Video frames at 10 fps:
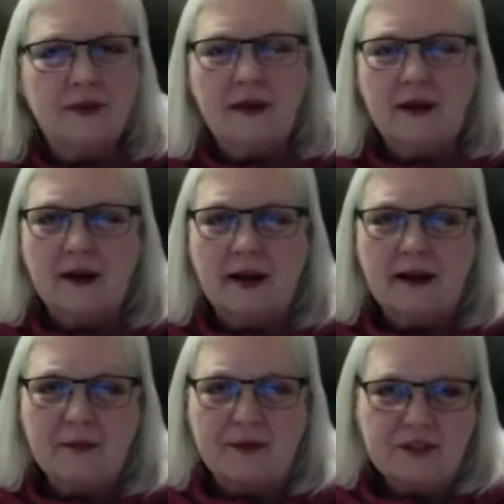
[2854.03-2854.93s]
and I
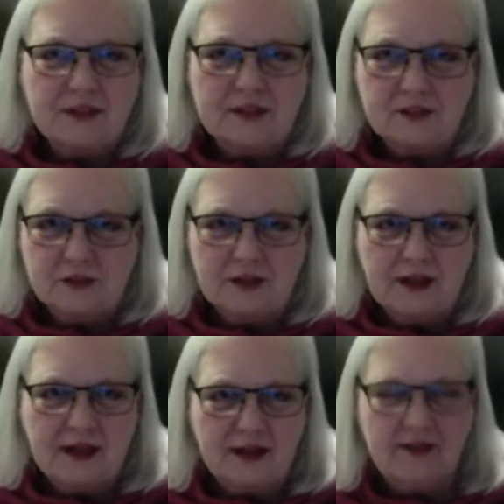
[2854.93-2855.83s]
mentioned this early
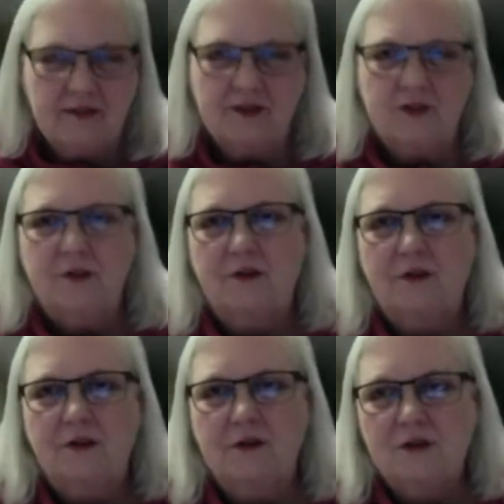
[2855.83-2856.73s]
on, I think, Victor, before
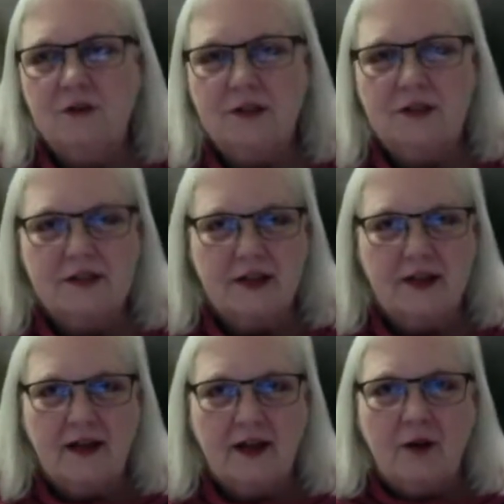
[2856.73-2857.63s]
you joined us,
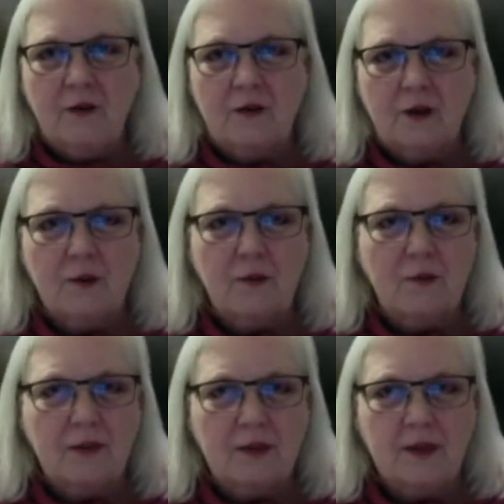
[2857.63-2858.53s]
that,
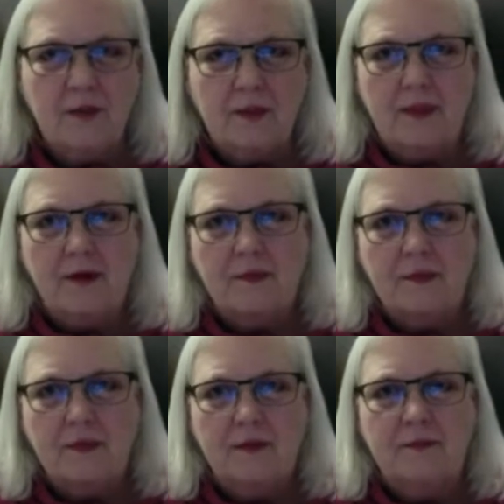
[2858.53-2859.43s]

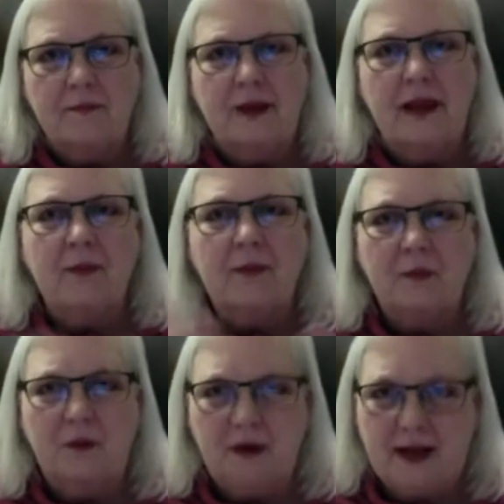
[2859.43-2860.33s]
the
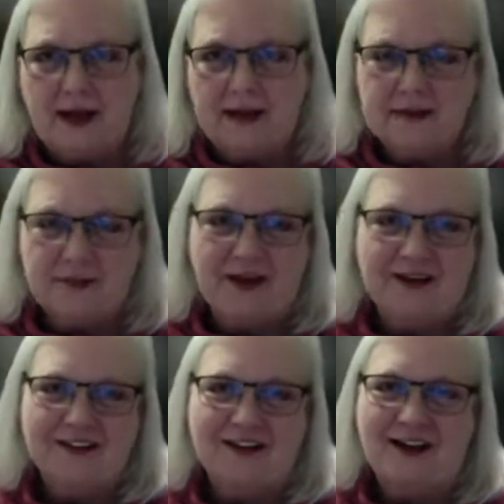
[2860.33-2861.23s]
paperwork
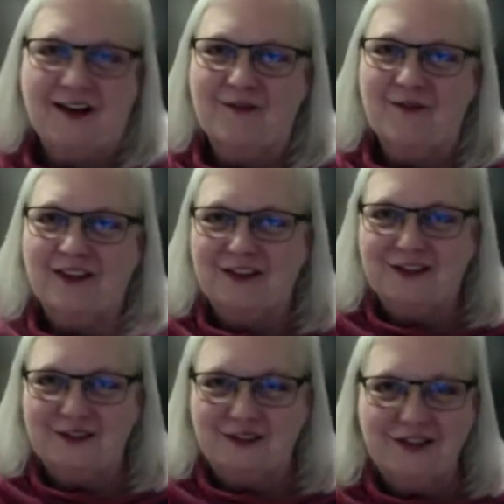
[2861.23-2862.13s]
aspect of the
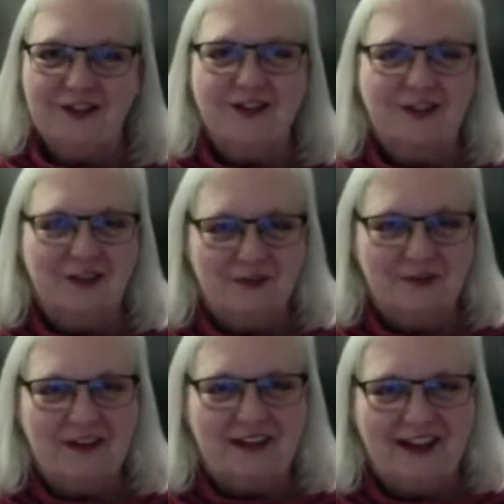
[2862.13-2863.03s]
traditional
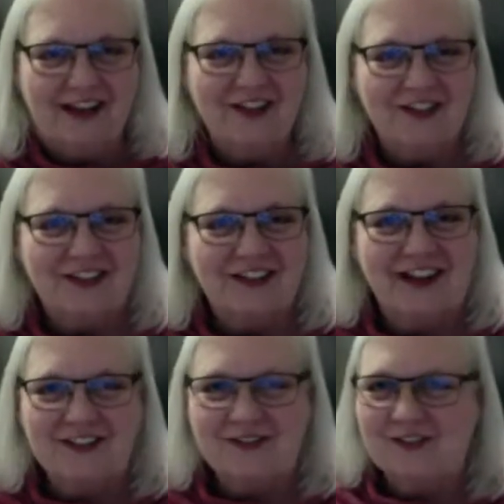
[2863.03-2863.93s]
mediation
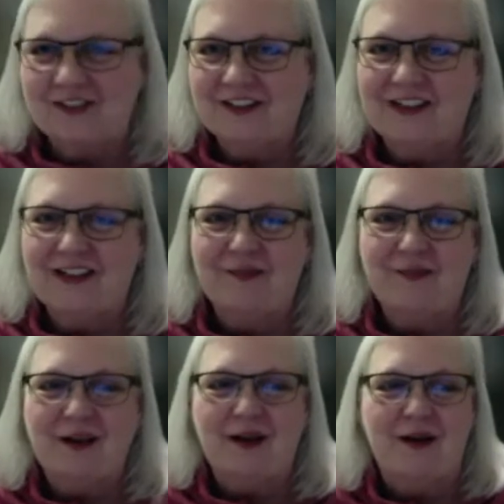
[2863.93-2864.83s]
has really
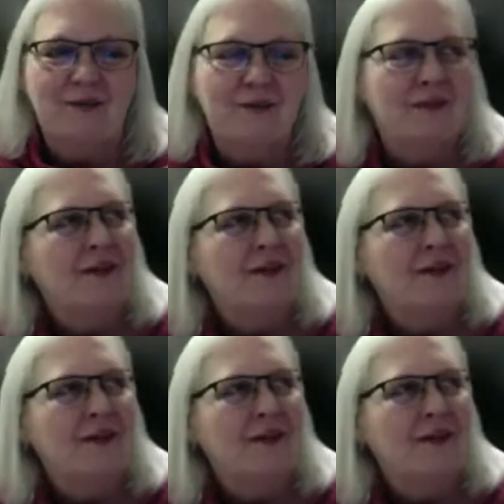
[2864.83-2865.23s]
become